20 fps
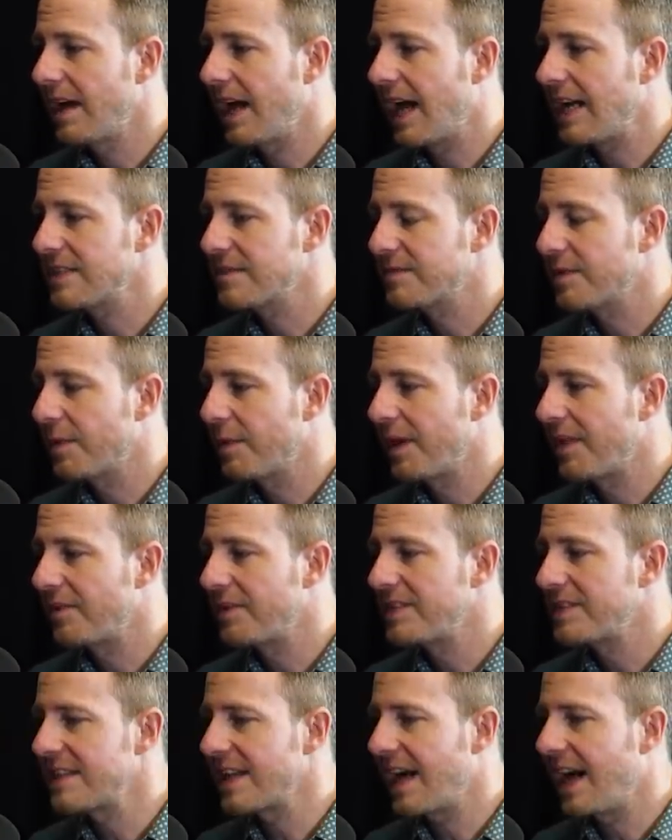as for whether
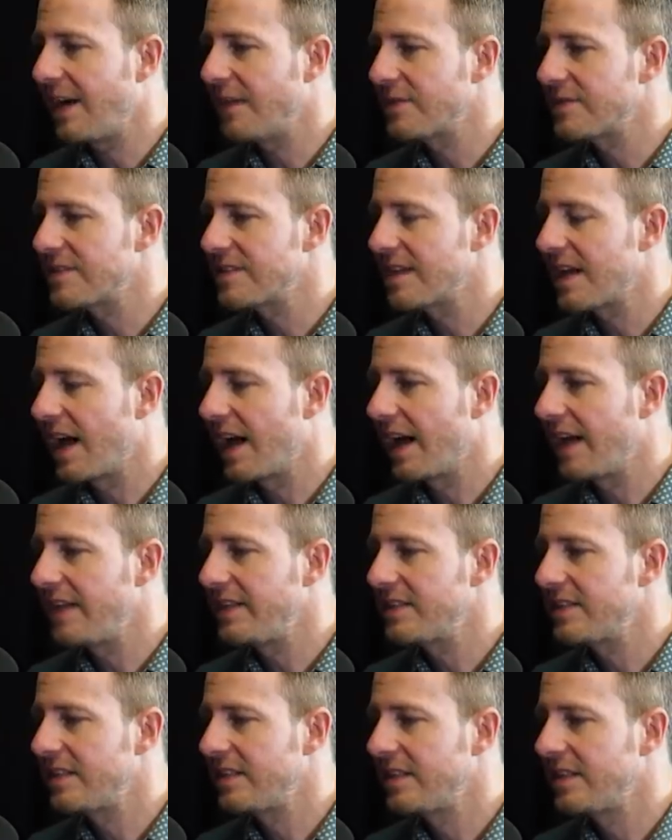it's
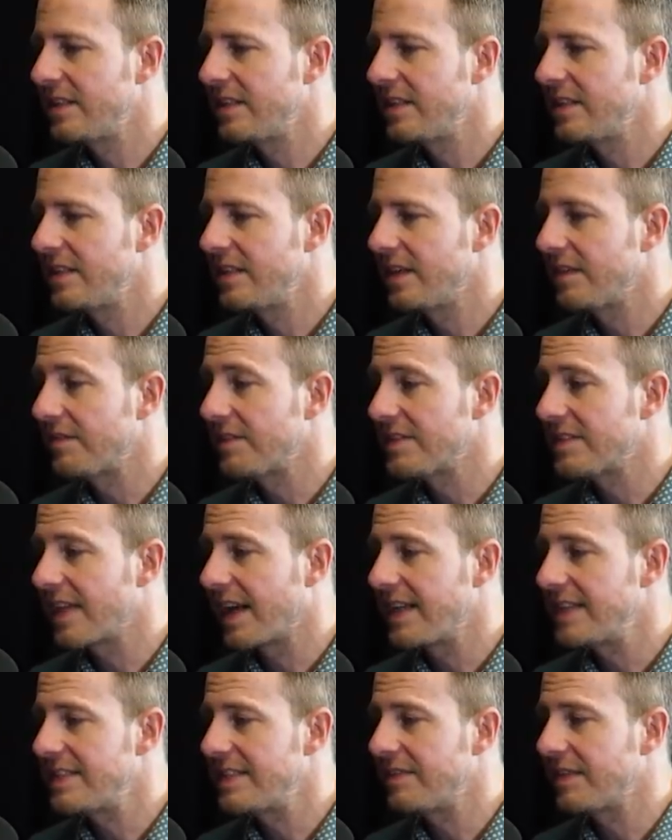outside of the
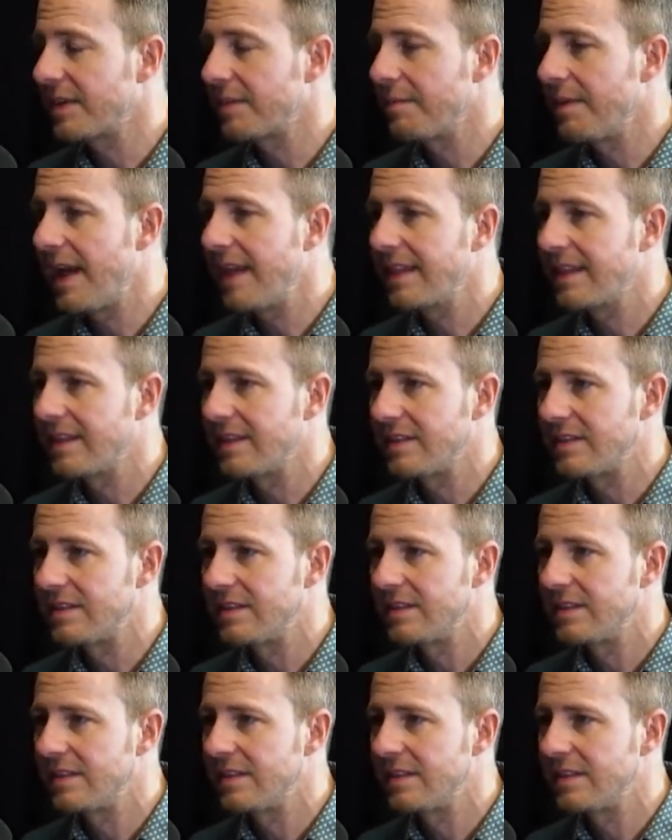scientific method,